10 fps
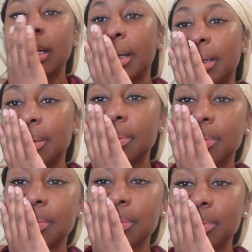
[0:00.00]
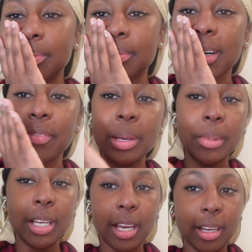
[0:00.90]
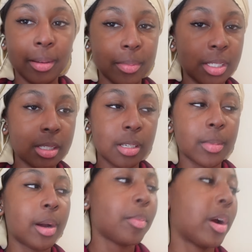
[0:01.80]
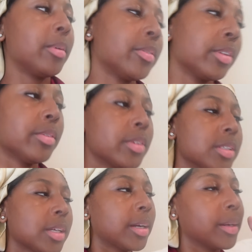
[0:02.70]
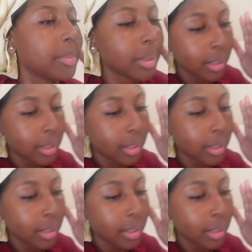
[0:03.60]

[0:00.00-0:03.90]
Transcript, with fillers: Um, my family came to see my apartment for the first time.